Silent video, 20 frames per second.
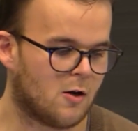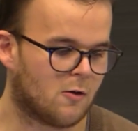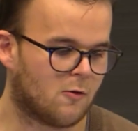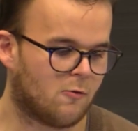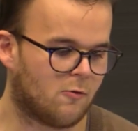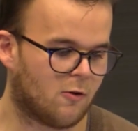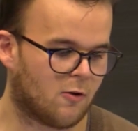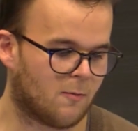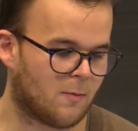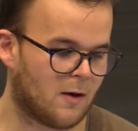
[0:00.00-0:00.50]

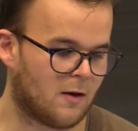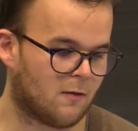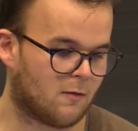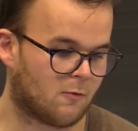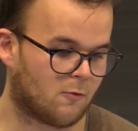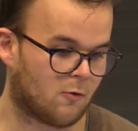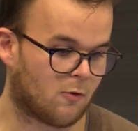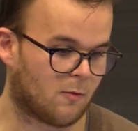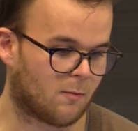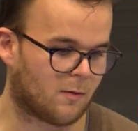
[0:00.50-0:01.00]

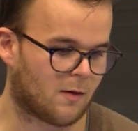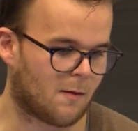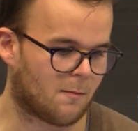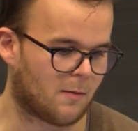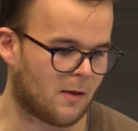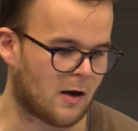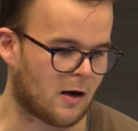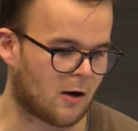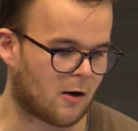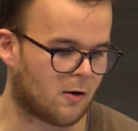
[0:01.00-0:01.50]
queer-based groups
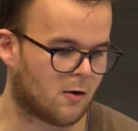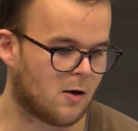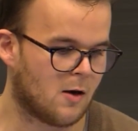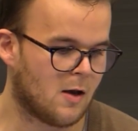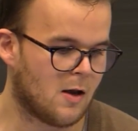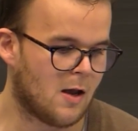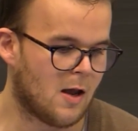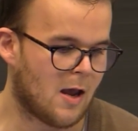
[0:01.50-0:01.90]
up there.